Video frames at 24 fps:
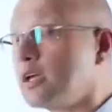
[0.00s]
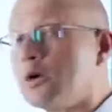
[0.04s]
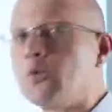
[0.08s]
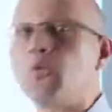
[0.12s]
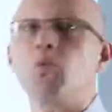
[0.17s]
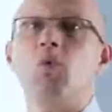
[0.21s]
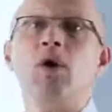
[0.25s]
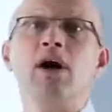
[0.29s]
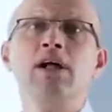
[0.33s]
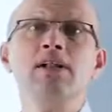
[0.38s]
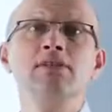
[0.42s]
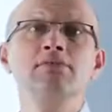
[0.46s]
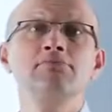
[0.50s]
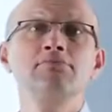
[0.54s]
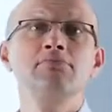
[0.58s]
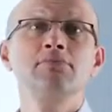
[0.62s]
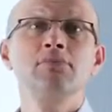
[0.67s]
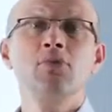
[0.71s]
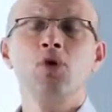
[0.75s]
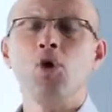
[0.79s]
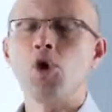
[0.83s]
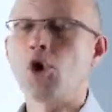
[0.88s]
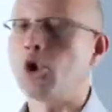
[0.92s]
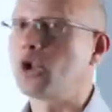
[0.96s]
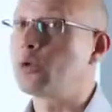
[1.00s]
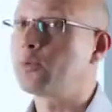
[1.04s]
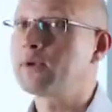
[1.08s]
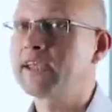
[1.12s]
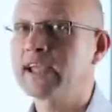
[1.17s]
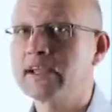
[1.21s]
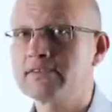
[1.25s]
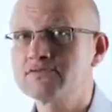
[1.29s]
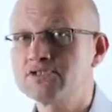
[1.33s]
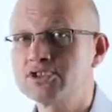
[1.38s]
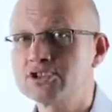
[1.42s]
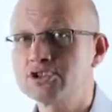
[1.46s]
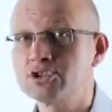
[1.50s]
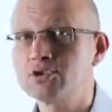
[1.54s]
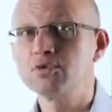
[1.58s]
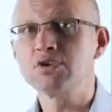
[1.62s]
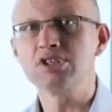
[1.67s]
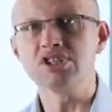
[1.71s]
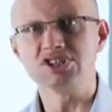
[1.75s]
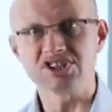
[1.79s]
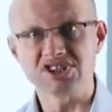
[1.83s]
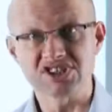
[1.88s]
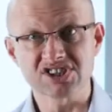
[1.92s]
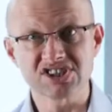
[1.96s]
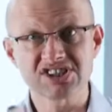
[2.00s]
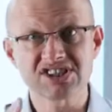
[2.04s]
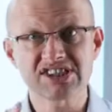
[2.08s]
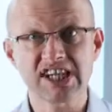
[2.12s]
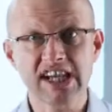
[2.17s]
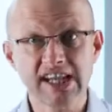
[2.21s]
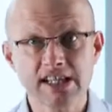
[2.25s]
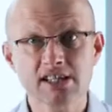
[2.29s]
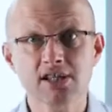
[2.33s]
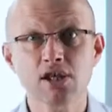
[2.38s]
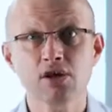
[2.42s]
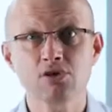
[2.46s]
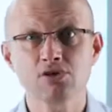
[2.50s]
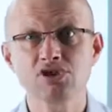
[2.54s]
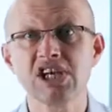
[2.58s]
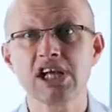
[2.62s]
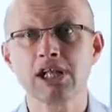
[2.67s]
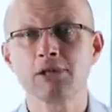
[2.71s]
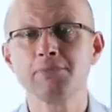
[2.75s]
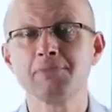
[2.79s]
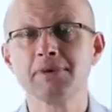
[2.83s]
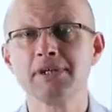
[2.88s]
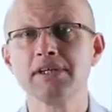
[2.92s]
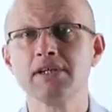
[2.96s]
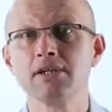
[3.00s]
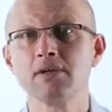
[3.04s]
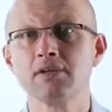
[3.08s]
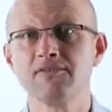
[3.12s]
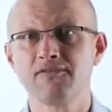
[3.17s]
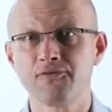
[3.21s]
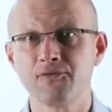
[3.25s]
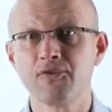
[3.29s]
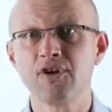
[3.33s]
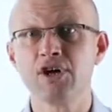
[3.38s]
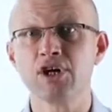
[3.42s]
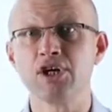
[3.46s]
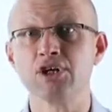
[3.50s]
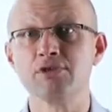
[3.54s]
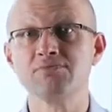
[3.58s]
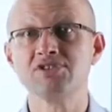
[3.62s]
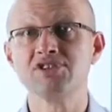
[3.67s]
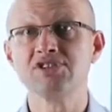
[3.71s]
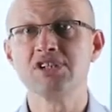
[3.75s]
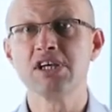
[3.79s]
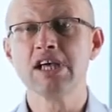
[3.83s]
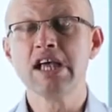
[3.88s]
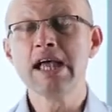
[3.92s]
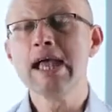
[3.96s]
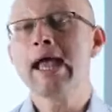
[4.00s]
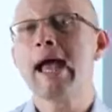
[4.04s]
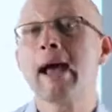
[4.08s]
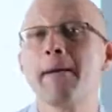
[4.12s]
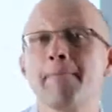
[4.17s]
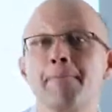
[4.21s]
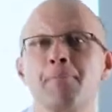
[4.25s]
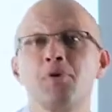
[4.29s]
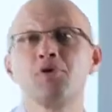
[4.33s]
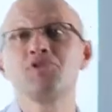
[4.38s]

Well, all we have to do is take those helping verbs and